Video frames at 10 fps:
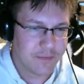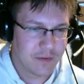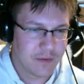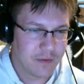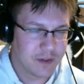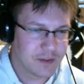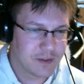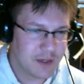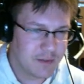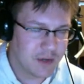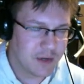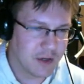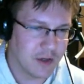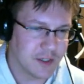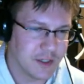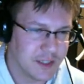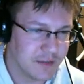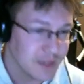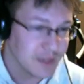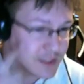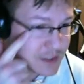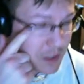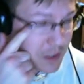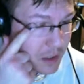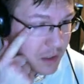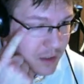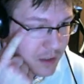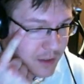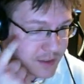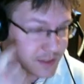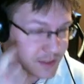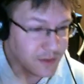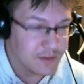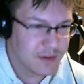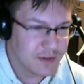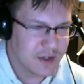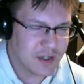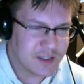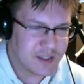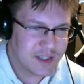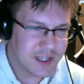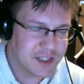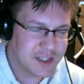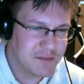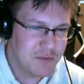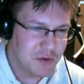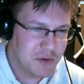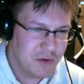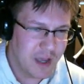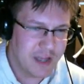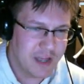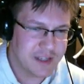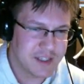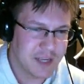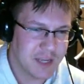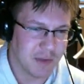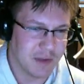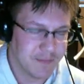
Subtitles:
What does random.gauss give us? So Gauss takes a mu and a sigma